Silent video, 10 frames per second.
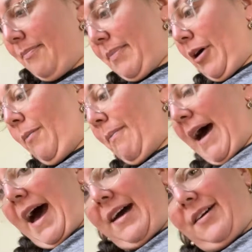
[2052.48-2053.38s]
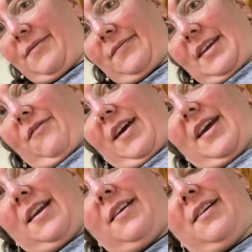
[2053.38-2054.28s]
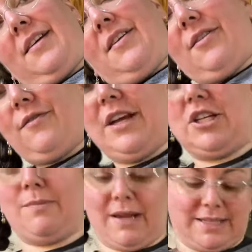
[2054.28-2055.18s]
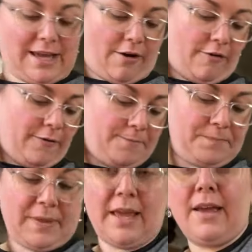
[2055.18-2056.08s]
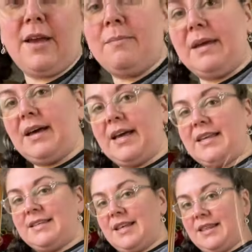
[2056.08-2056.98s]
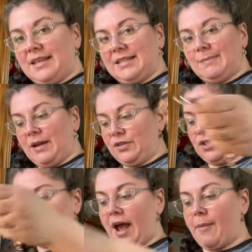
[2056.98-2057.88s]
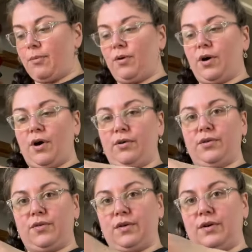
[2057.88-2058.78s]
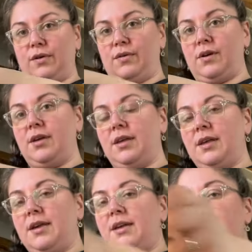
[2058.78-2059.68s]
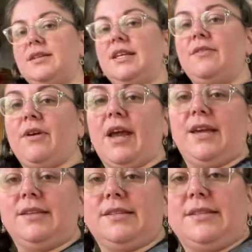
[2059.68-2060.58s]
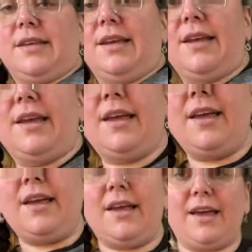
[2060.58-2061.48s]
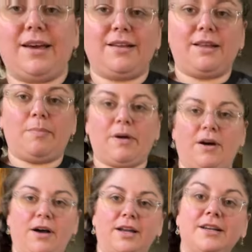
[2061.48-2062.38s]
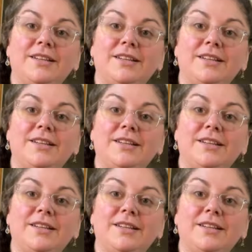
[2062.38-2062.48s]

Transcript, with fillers: belt bag, if I can reach myself, because this metal strap will go through the D-rings and clip on.